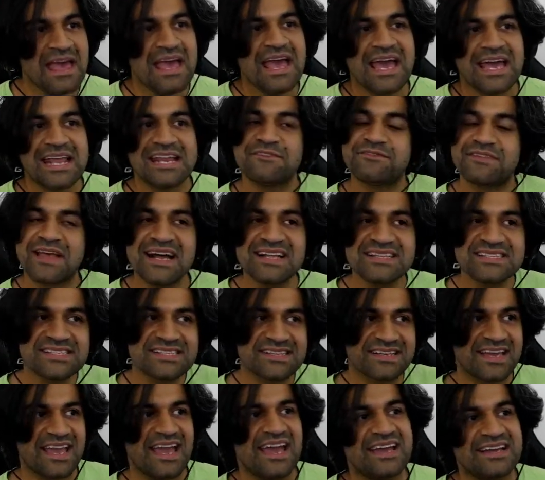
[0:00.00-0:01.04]
And if that's
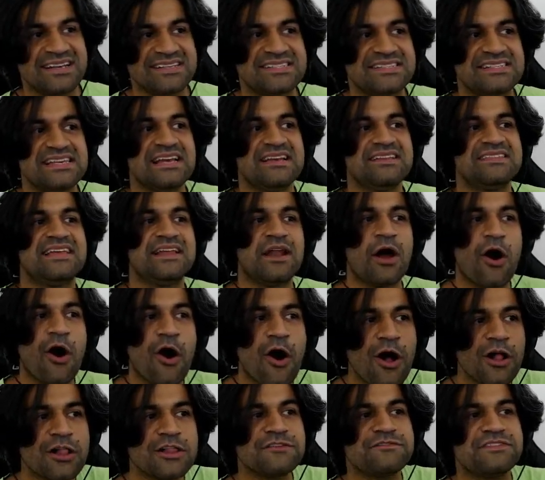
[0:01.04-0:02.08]
the case, then
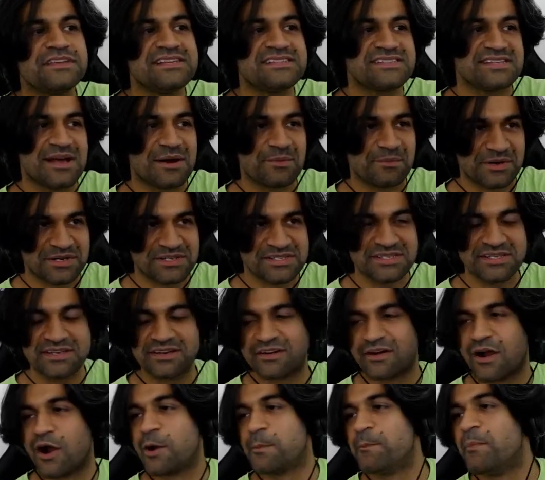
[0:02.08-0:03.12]
all of these numbers
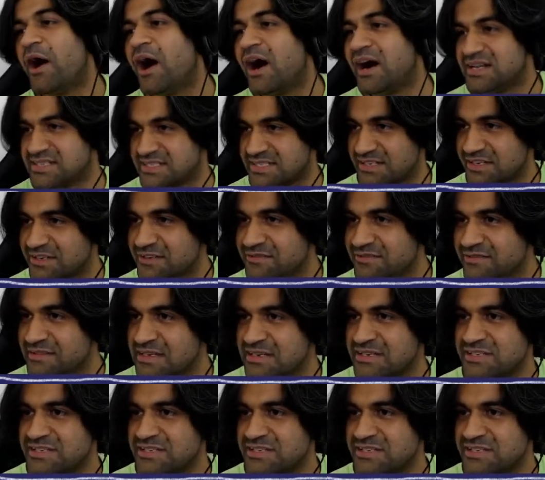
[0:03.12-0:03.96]
here are positive.